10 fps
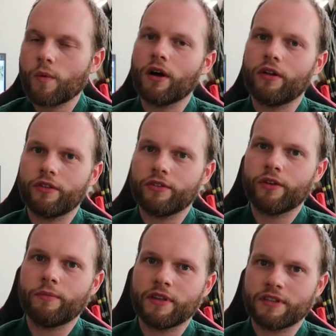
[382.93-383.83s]
Well,
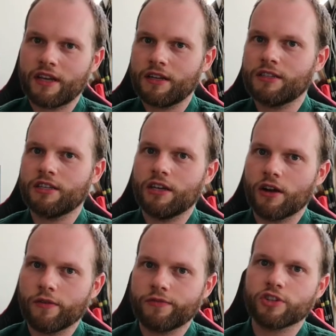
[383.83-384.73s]
the mentality
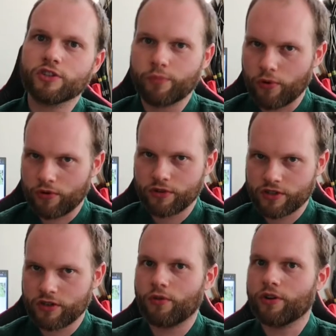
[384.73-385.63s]
of the sport
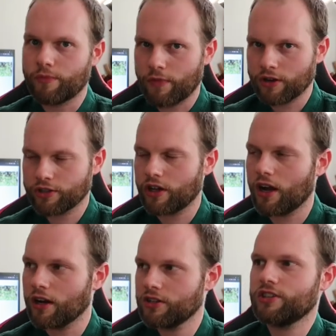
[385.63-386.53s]
or the martial
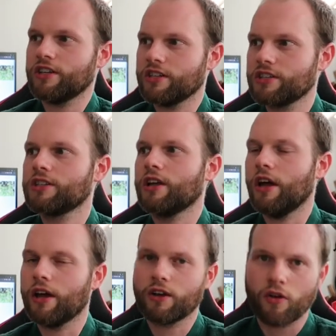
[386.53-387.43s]
arts is
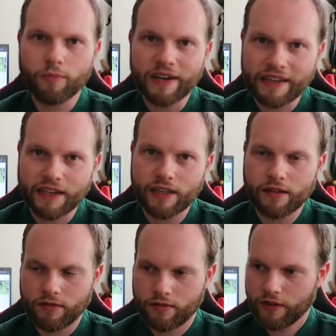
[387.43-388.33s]
uh, completely
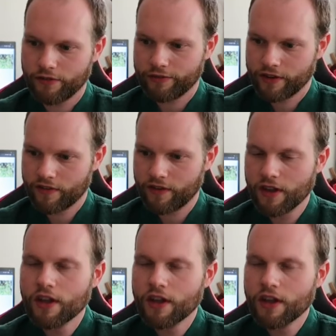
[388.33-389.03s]
different.